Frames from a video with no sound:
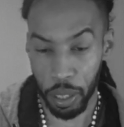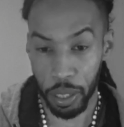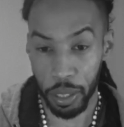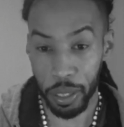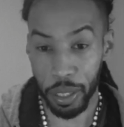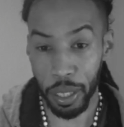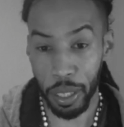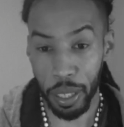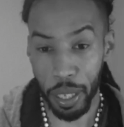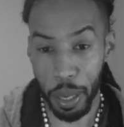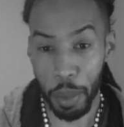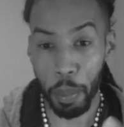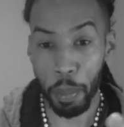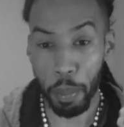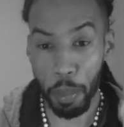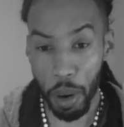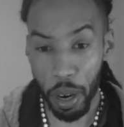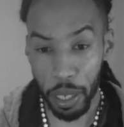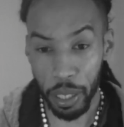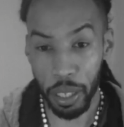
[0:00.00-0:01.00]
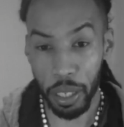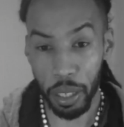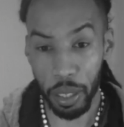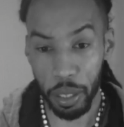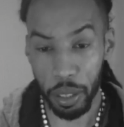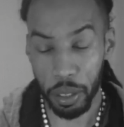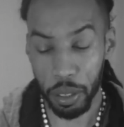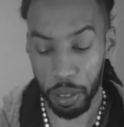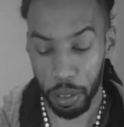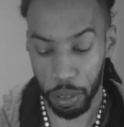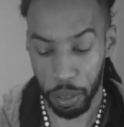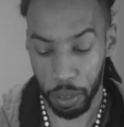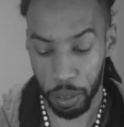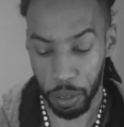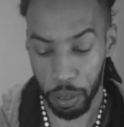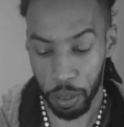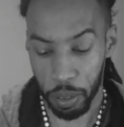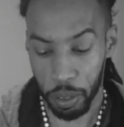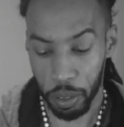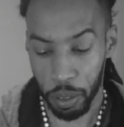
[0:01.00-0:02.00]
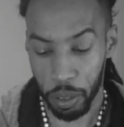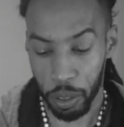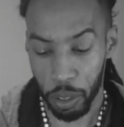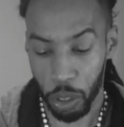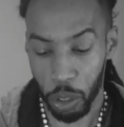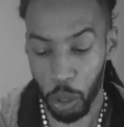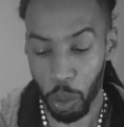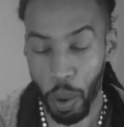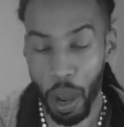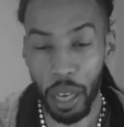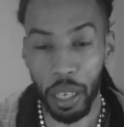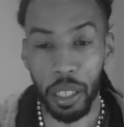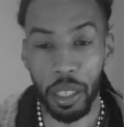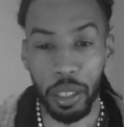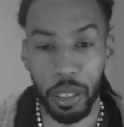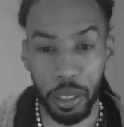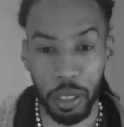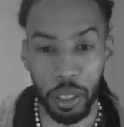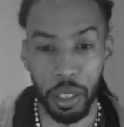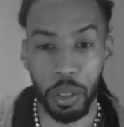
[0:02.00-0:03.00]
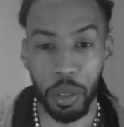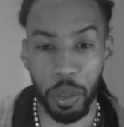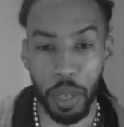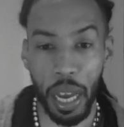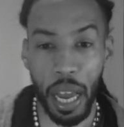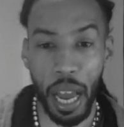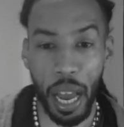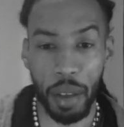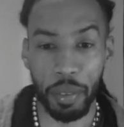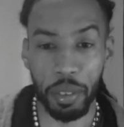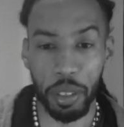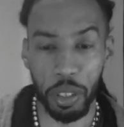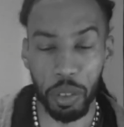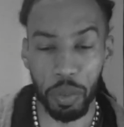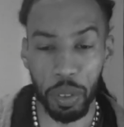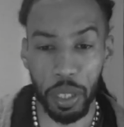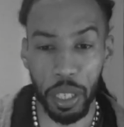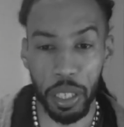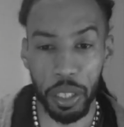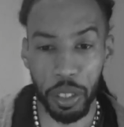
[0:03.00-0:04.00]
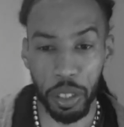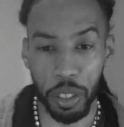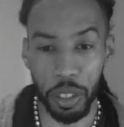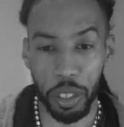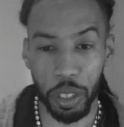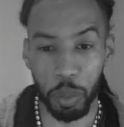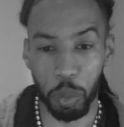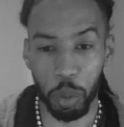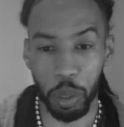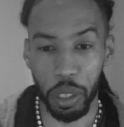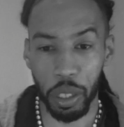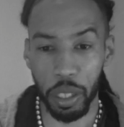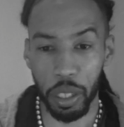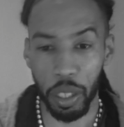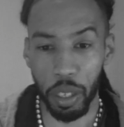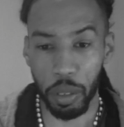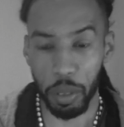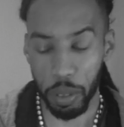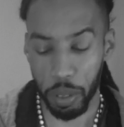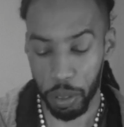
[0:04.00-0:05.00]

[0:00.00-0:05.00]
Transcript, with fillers: to get money so I can continue to have this relationship with Leo.